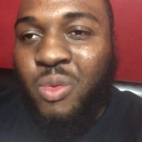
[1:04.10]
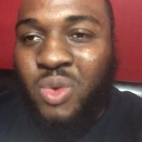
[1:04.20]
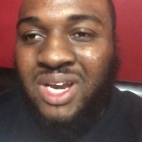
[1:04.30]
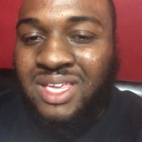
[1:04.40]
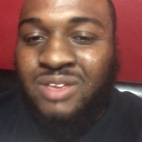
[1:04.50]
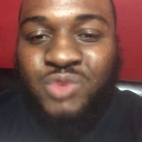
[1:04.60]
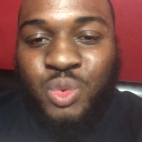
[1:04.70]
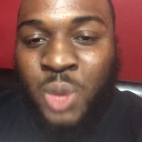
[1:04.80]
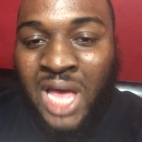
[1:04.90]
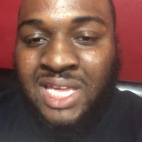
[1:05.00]
want to give
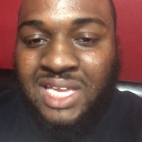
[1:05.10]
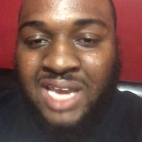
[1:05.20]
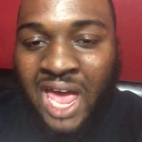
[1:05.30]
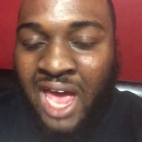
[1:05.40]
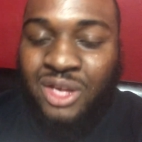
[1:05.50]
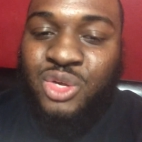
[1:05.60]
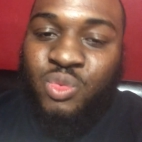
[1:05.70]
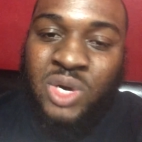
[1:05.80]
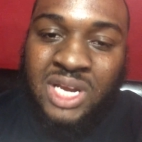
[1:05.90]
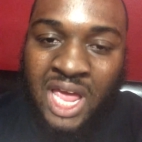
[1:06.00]
you like an
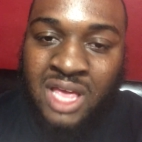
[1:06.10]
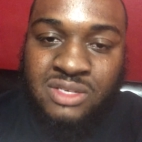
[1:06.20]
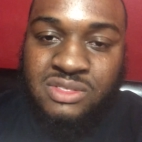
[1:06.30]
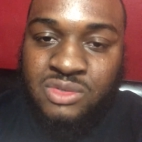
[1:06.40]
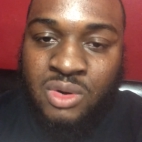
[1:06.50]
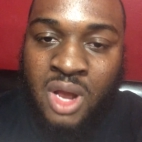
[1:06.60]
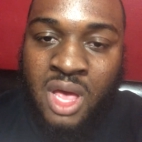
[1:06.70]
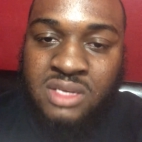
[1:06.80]
accurate answer.